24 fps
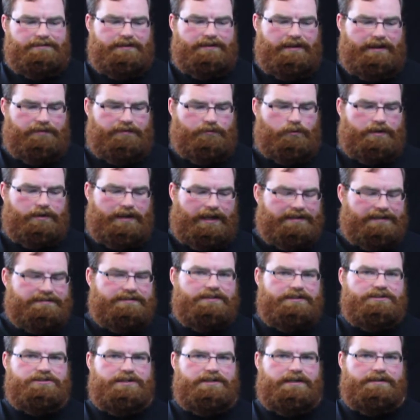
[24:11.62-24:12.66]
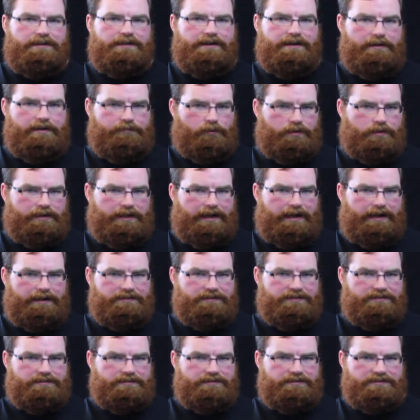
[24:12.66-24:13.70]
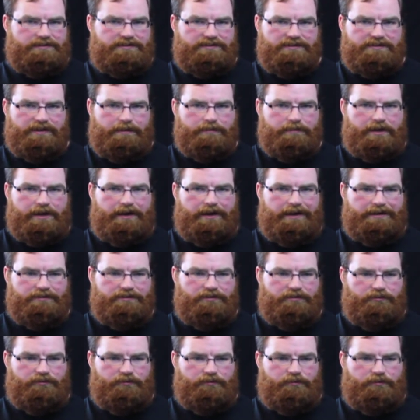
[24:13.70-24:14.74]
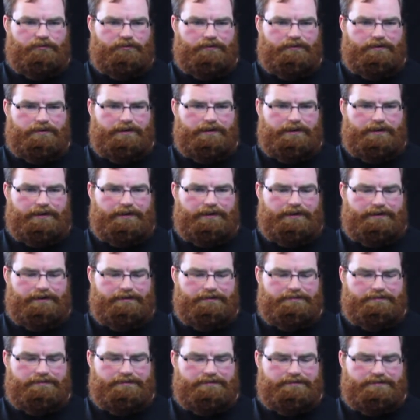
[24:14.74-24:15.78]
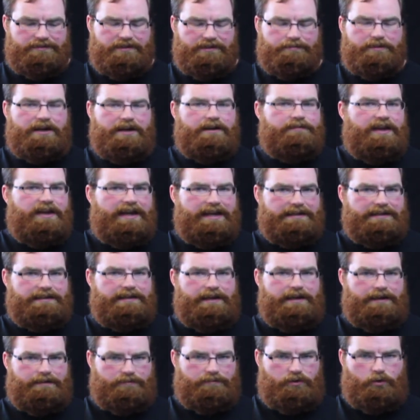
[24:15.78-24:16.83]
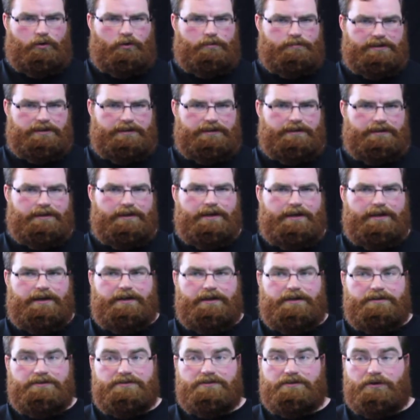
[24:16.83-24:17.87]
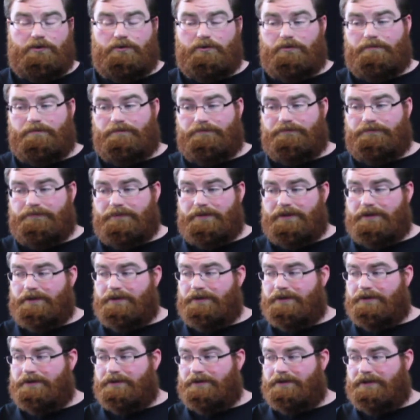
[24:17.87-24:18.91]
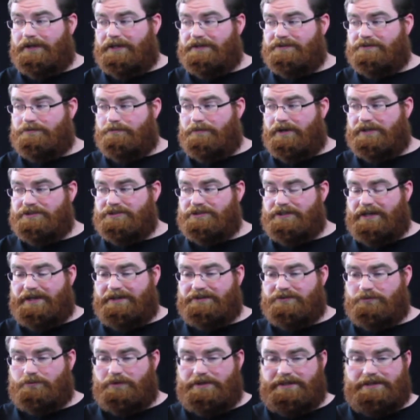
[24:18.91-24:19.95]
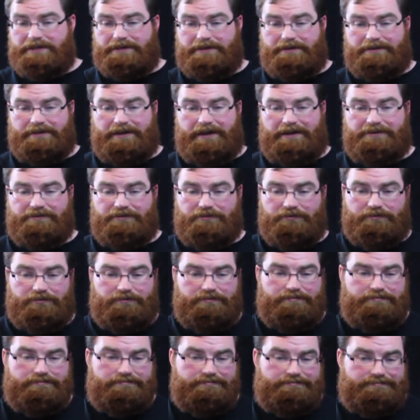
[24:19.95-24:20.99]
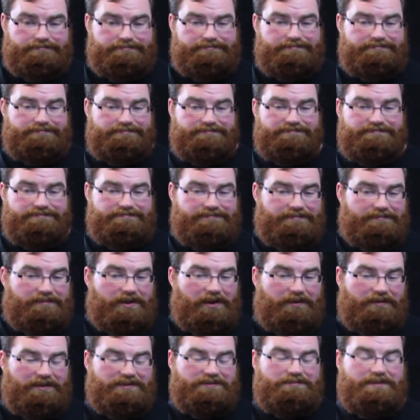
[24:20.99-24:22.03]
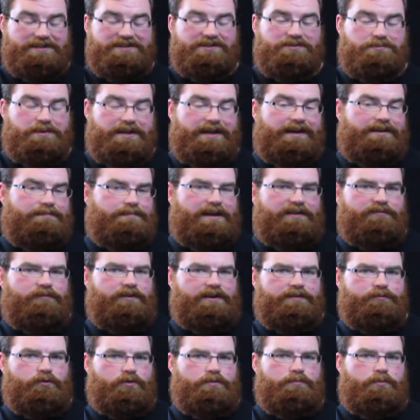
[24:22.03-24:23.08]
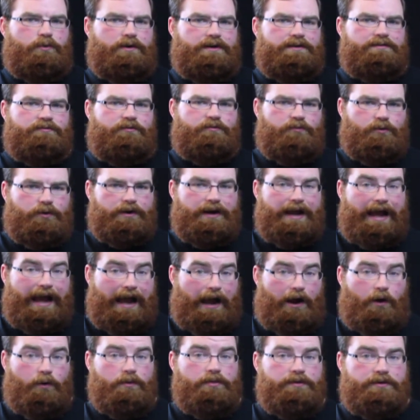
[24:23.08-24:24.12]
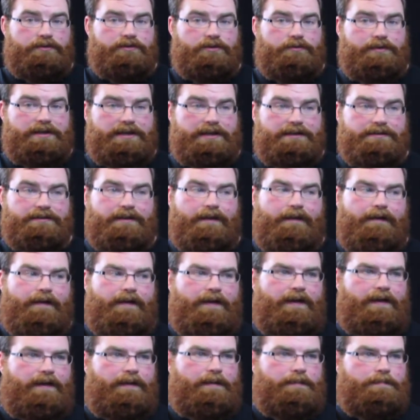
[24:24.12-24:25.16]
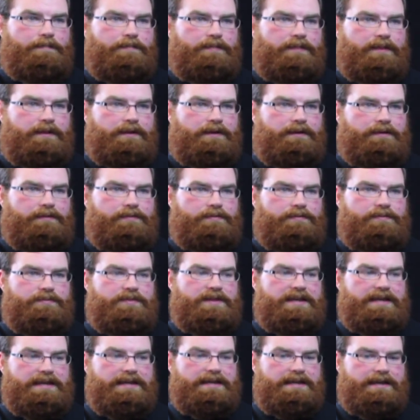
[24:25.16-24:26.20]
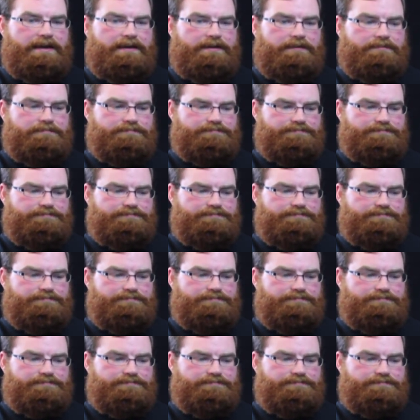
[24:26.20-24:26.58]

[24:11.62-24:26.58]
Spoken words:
Everyone has an agenda. Everyone has some kind of end game normally. So as much as we kind of make fun of Group 1 for how they're doing it, the